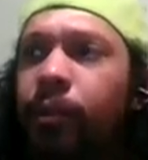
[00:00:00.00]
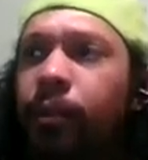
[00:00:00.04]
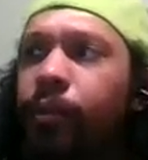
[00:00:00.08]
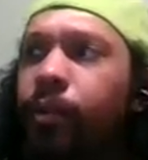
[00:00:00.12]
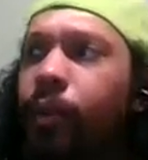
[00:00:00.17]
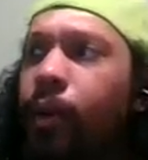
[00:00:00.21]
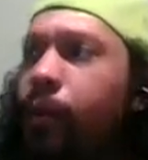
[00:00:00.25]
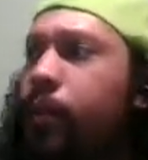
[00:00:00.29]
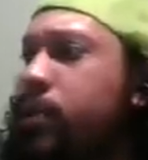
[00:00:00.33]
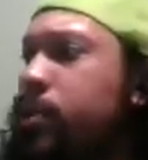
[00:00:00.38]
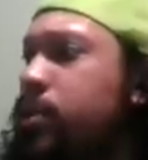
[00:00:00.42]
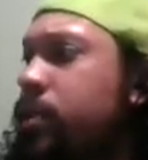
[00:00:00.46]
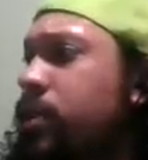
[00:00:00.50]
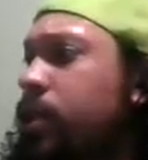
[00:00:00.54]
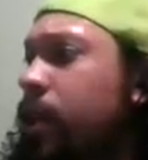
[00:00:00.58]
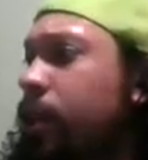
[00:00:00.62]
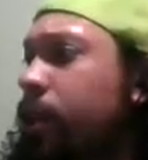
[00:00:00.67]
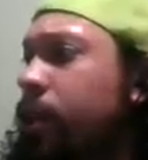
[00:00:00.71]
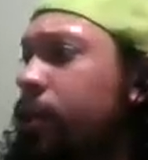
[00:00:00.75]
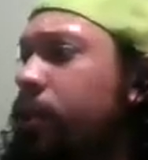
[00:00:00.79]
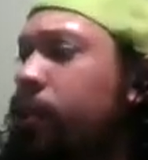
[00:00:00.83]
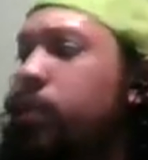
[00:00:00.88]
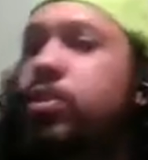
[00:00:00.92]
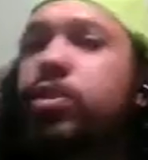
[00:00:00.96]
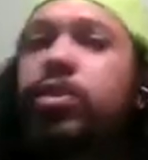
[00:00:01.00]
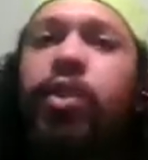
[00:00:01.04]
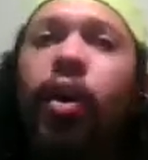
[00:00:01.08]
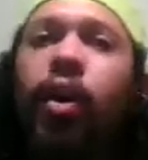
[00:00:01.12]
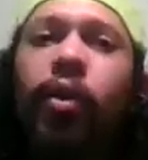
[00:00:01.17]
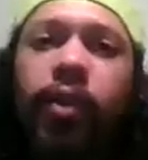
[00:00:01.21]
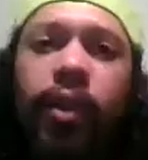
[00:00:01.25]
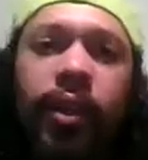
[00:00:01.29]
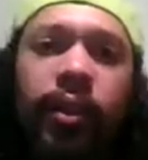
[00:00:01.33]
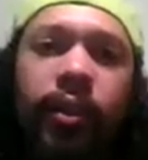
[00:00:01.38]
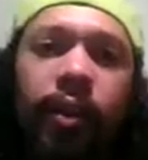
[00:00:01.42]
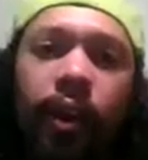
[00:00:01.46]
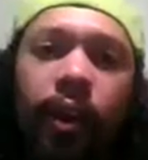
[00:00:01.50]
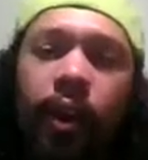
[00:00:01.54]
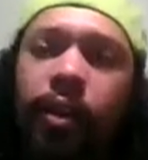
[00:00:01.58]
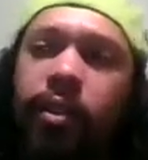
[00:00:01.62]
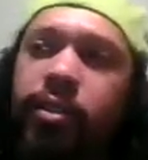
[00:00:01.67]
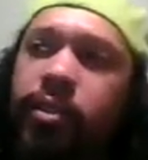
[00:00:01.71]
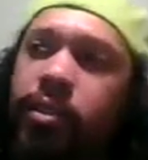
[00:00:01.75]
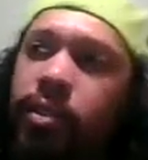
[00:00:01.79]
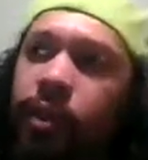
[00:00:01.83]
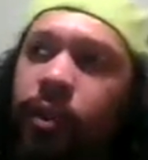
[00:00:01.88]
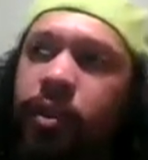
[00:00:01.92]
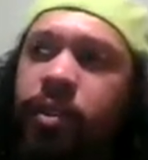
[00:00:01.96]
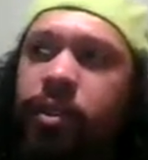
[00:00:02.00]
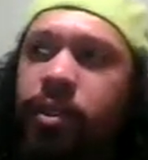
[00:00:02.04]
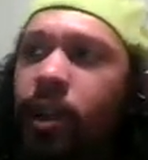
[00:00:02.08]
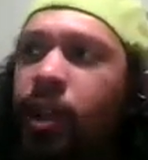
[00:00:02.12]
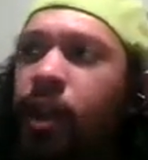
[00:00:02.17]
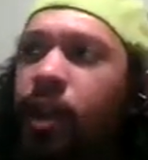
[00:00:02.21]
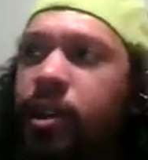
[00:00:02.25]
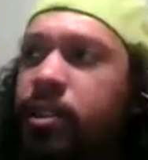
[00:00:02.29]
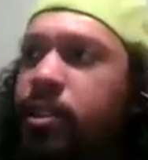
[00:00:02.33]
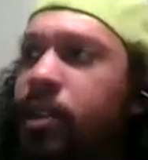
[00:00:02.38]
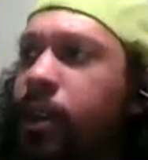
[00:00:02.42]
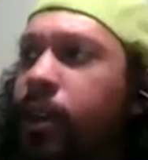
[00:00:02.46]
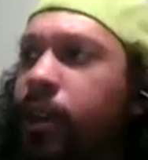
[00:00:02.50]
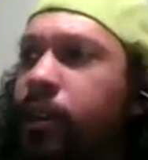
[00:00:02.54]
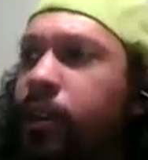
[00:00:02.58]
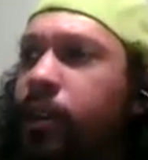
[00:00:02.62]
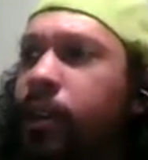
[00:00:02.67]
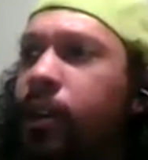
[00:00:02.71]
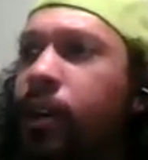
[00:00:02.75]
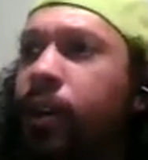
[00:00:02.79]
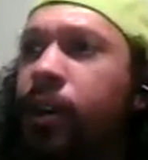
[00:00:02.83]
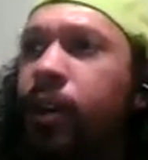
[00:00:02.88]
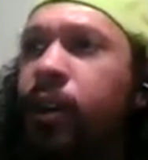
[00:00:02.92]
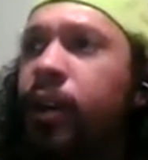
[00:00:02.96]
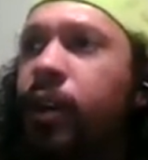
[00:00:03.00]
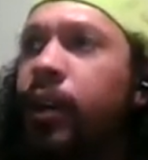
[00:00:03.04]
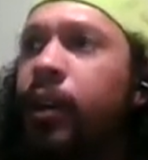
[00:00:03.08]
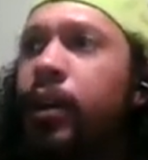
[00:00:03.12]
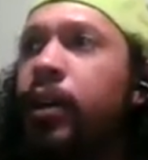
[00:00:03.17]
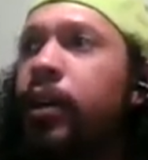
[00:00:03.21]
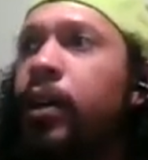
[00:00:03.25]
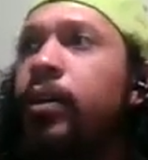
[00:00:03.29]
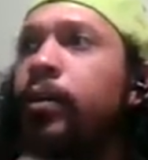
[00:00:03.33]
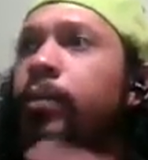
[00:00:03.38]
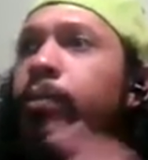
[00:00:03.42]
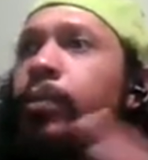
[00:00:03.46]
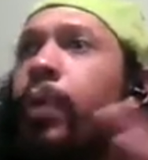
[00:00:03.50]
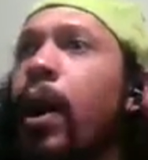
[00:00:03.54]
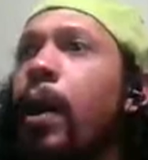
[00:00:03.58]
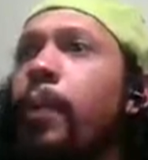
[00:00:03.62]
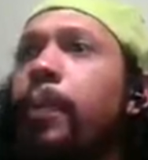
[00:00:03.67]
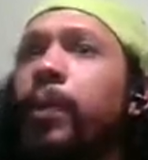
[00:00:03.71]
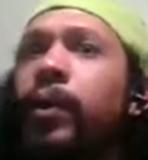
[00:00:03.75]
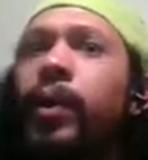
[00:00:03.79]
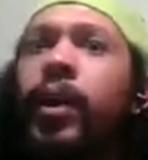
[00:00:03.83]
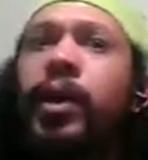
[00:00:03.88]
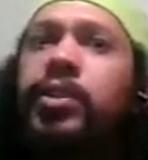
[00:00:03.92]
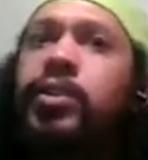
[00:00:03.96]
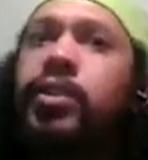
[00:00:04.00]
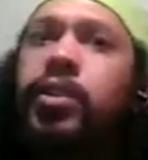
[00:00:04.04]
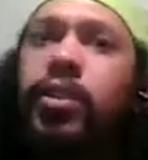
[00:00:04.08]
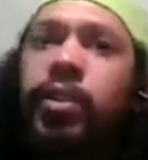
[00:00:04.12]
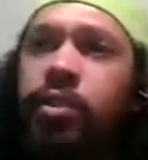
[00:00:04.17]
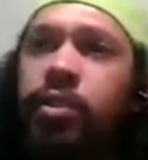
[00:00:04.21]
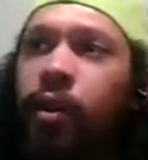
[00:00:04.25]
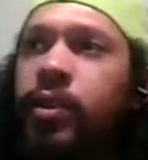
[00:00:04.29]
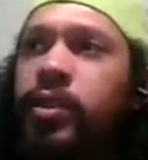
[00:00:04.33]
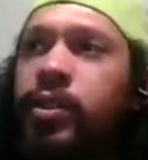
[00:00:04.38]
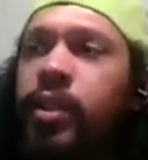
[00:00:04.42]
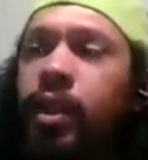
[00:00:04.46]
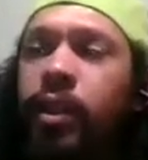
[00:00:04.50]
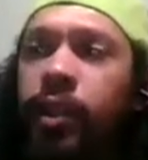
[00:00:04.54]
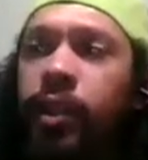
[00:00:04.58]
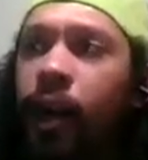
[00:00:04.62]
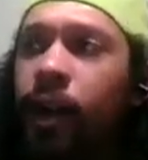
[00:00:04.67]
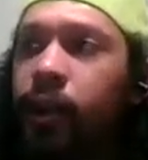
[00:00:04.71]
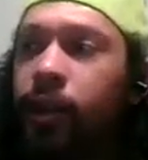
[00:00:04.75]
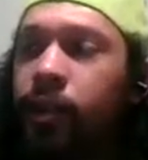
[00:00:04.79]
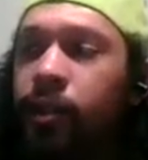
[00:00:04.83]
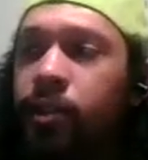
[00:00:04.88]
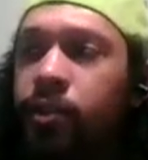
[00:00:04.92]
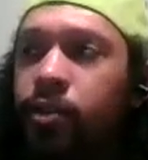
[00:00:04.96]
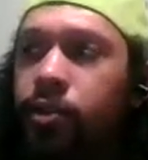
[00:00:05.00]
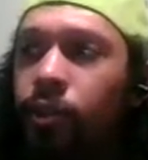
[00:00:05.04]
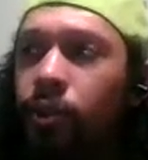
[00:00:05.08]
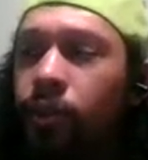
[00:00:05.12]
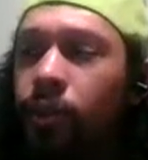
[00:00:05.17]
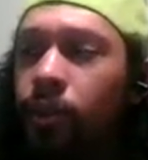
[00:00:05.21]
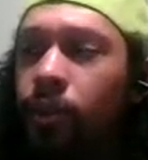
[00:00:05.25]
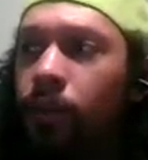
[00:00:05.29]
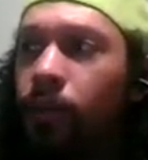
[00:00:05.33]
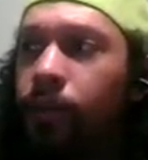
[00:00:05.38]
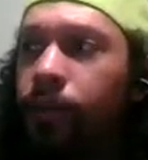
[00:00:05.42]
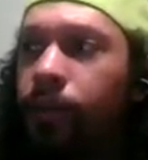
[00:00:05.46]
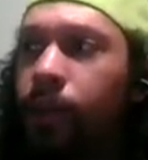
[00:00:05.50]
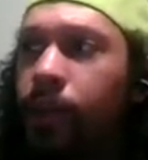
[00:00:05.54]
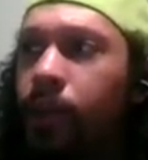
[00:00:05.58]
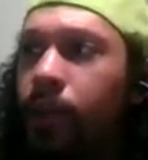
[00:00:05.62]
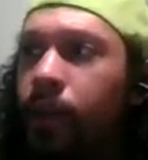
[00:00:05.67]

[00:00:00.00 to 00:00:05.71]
what would you say, like there's zoning laws, so it's not like the population is always getting out of control,